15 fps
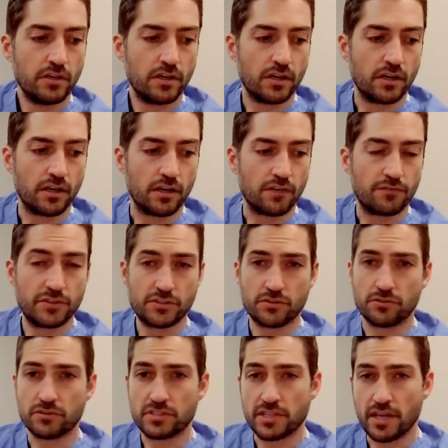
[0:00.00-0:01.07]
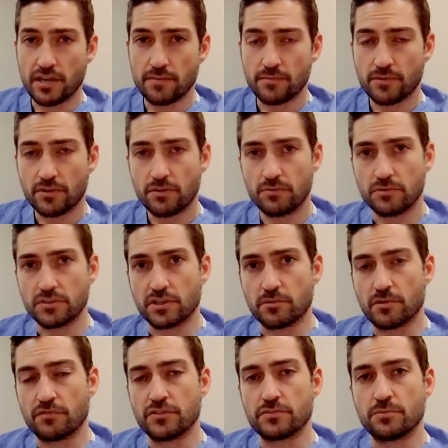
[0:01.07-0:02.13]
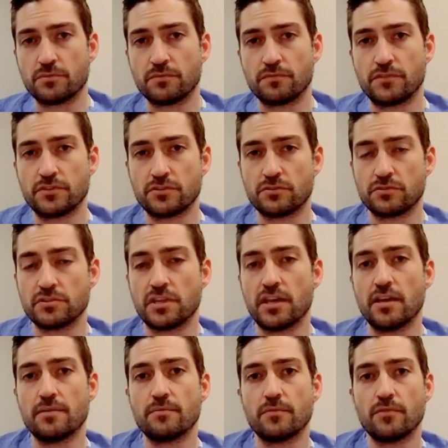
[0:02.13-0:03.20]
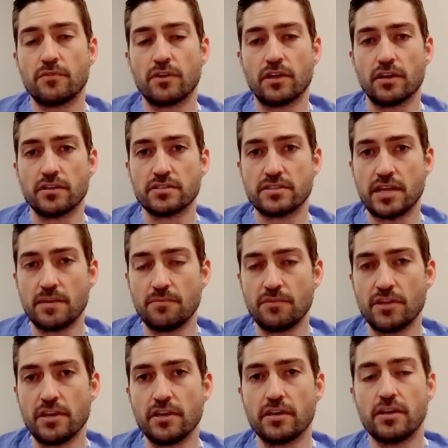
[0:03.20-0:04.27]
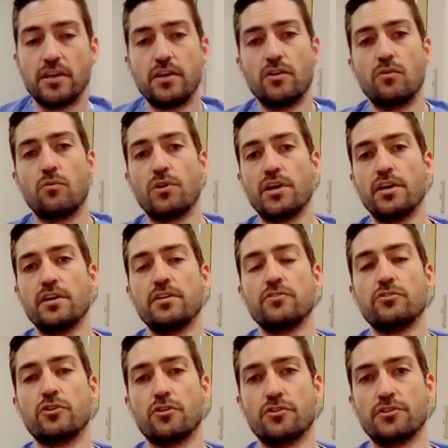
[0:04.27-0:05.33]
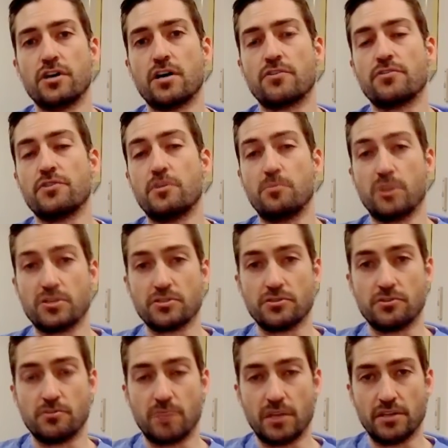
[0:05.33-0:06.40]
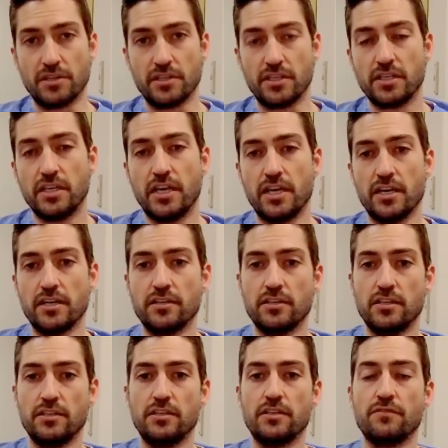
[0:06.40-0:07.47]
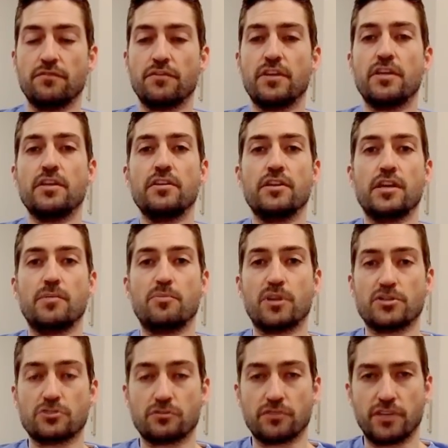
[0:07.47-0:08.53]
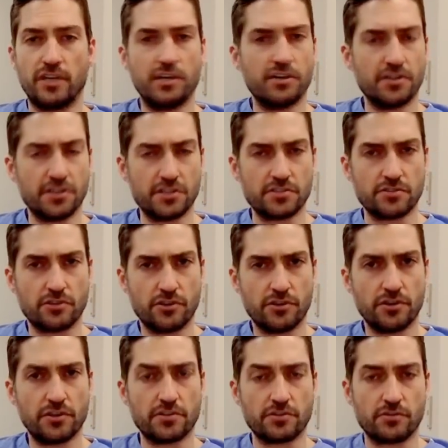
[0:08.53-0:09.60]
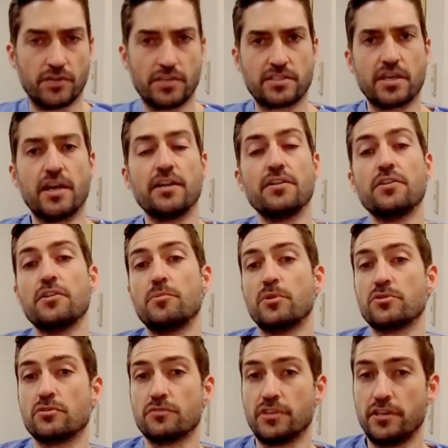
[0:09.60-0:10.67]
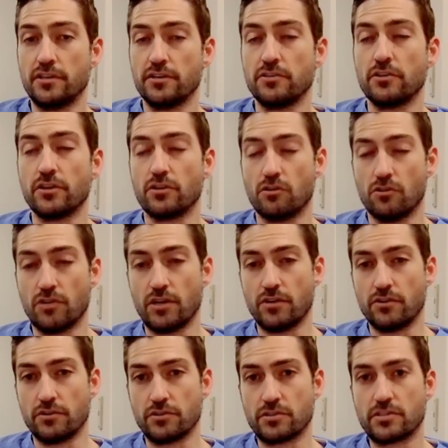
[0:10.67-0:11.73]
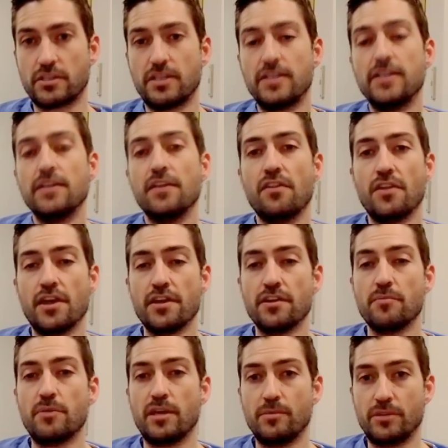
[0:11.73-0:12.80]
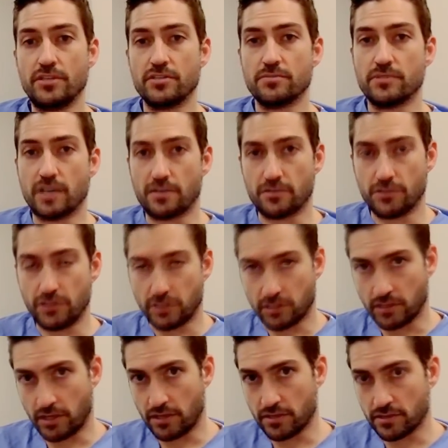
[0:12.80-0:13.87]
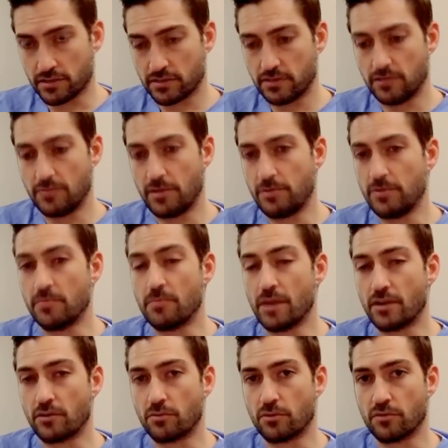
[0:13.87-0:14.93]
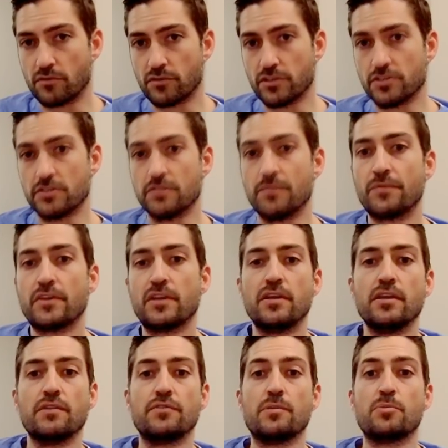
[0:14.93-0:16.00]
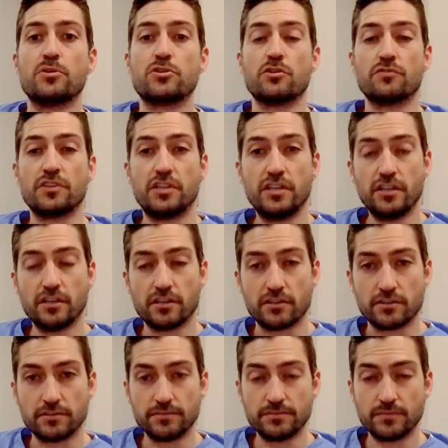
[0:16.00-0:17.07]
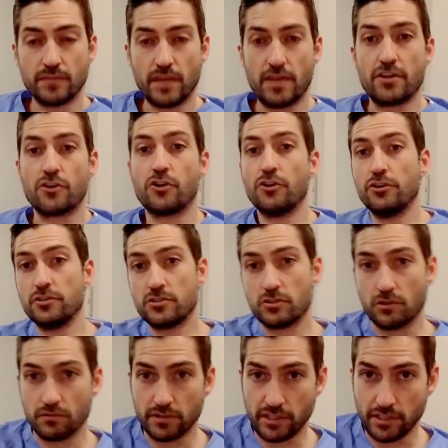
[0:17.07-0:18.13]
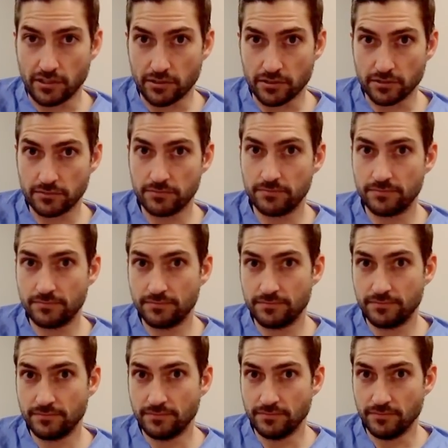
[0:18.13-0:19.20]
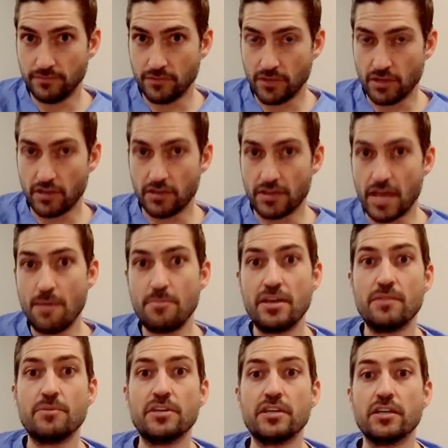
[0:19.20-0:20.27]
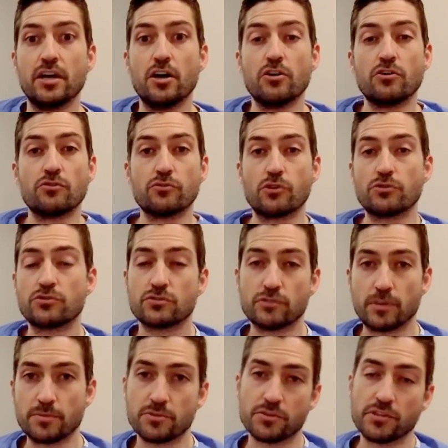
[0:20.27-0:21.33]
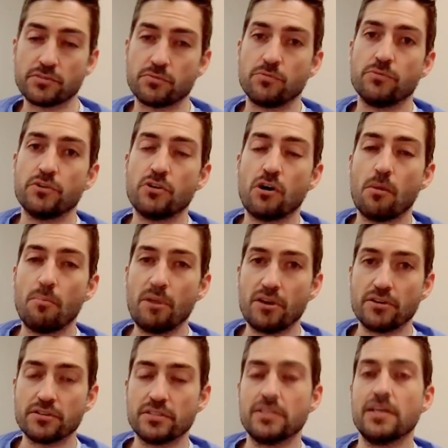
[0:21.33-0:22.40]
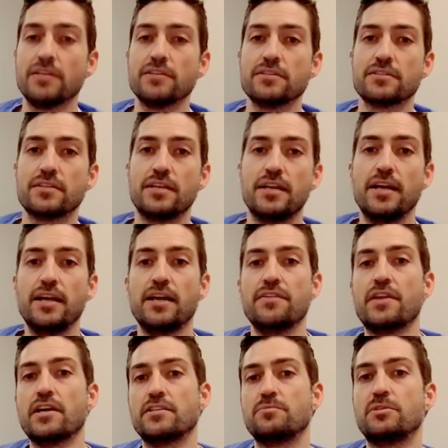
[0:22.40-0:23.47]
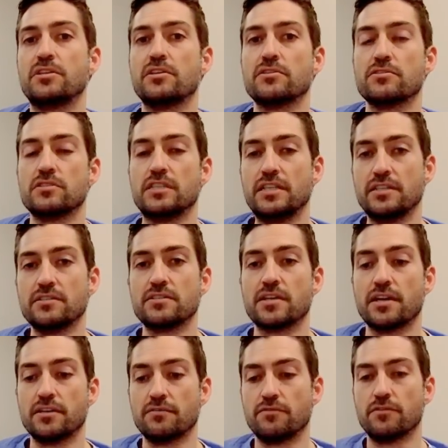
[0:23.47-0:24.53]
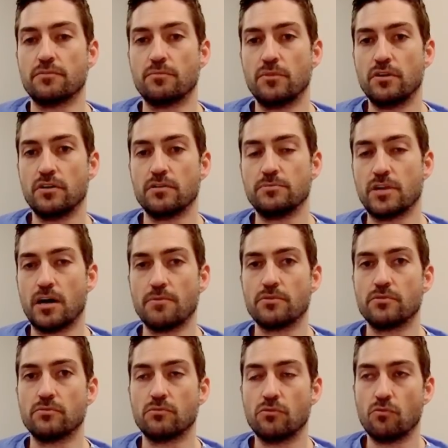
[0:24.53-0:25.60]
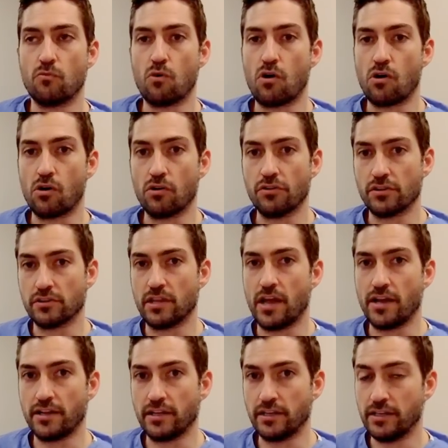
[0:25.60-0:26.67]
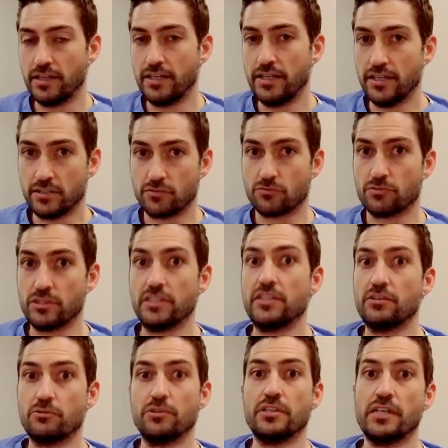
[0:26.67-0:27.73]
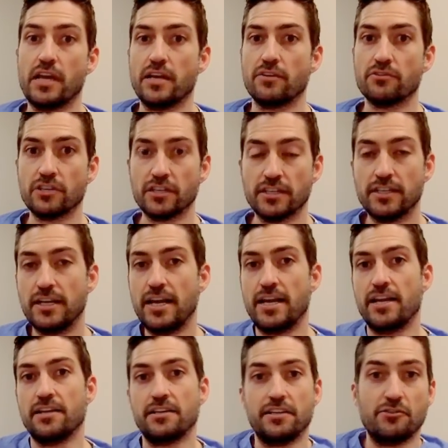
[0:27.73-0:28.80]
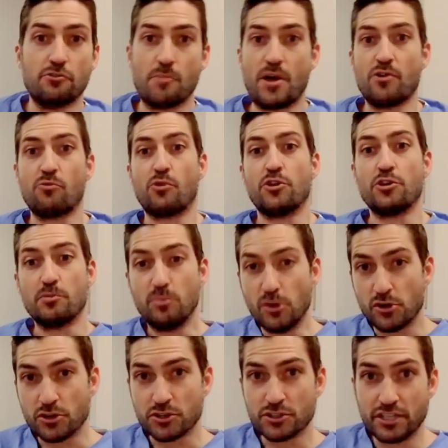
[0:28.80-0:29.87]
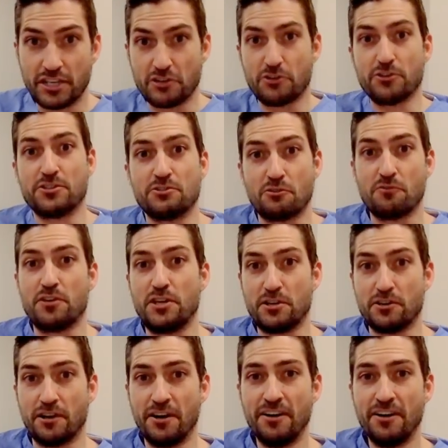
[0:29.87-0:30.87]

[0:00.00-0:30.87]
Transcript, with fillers: uh, physical exam. We want to talk about physical physical exam. Uh, same thing when you go to the doctor and they press on your belly, and if they press over here and it doesn't hurt, and it's the right side, and then they press over here and you're like, oh, that hurts. Then it may be some diverticulitis. It may be a microperforation. If they push over here and it hurts over here, then that may be a gross rupture. That's what we call peritonitis. And that's because the inside of the abdominal wall, the lining, is really, really angry. And no matter where you push, it hurts over here.